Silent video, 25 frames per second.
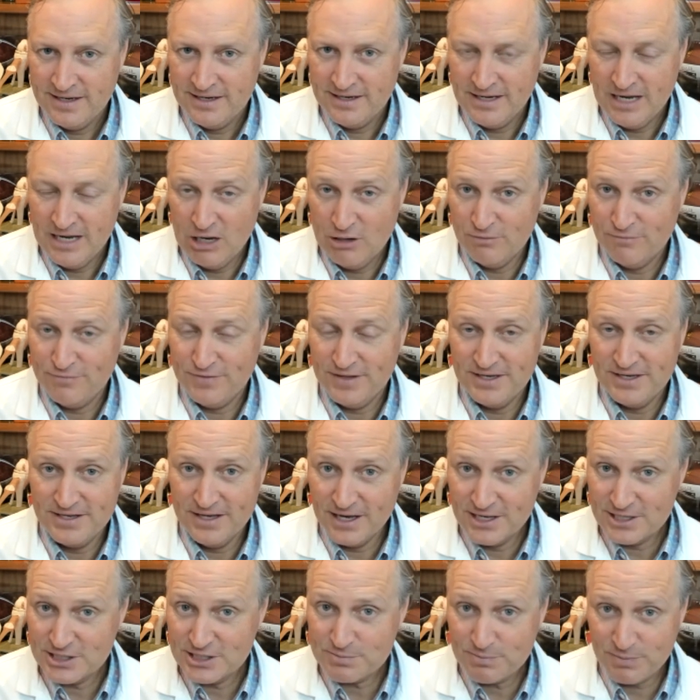Now, if he
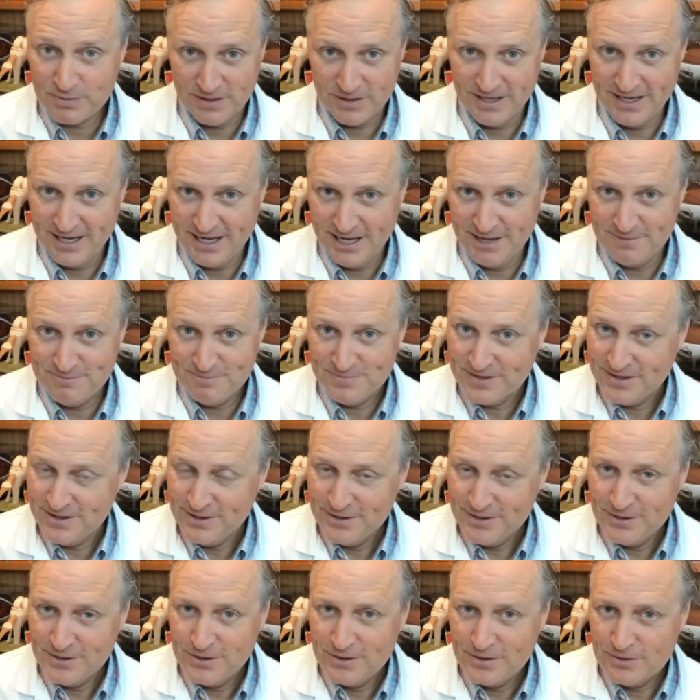does play,
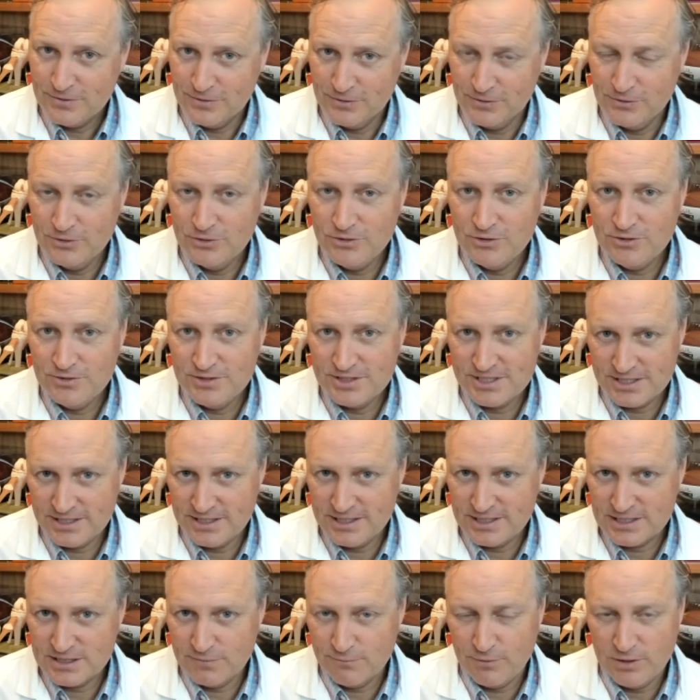the good news
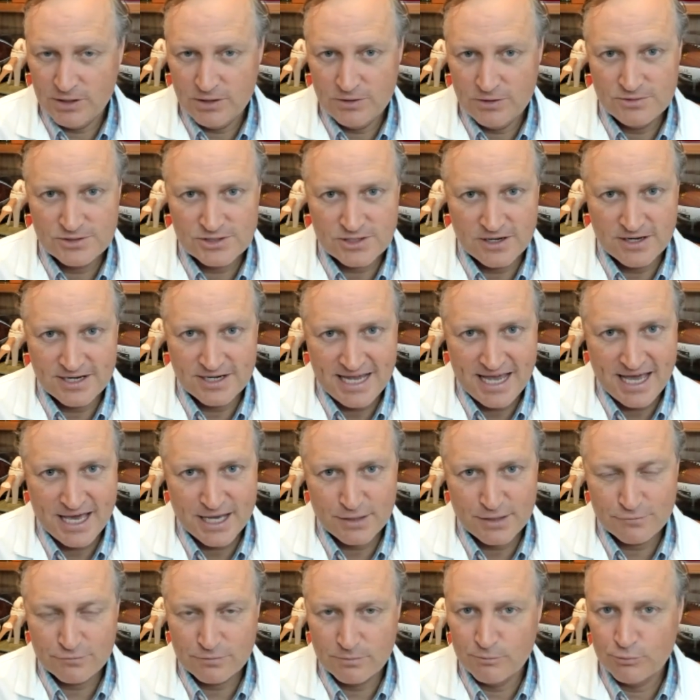is if we use our
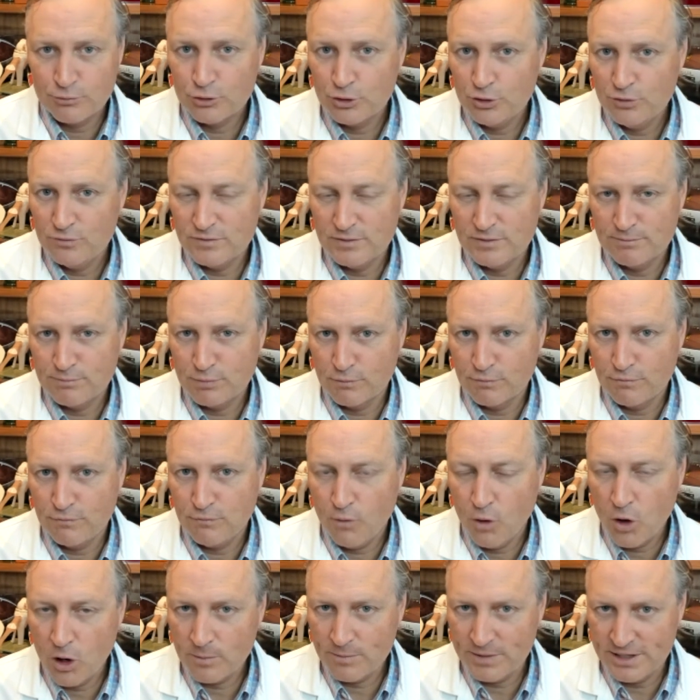data from Proven
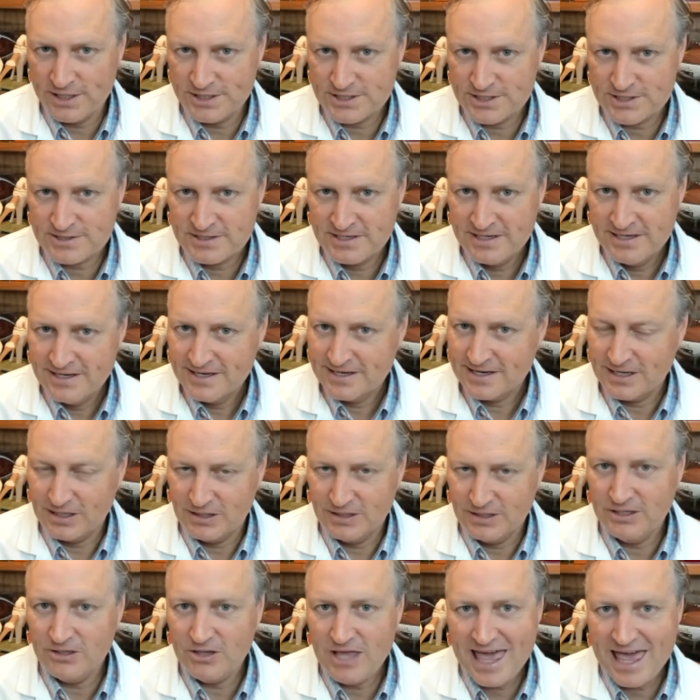Performance,
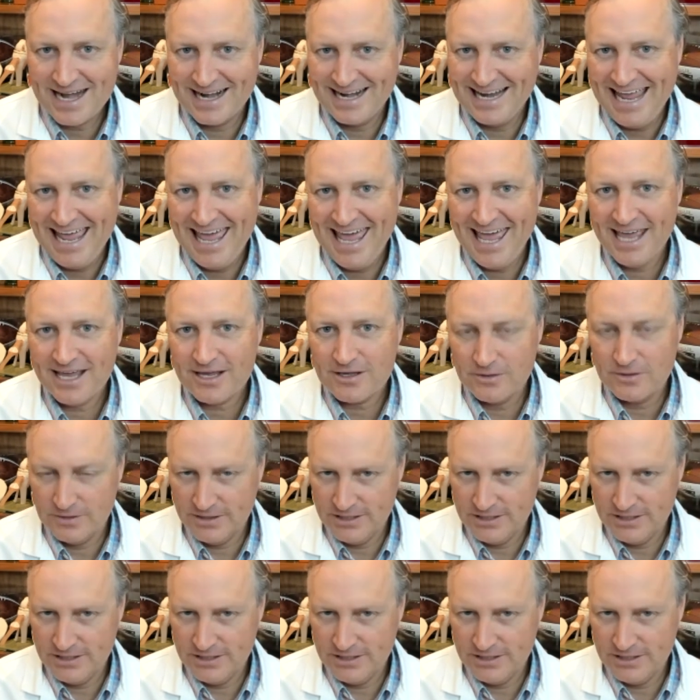Khalil had an ankle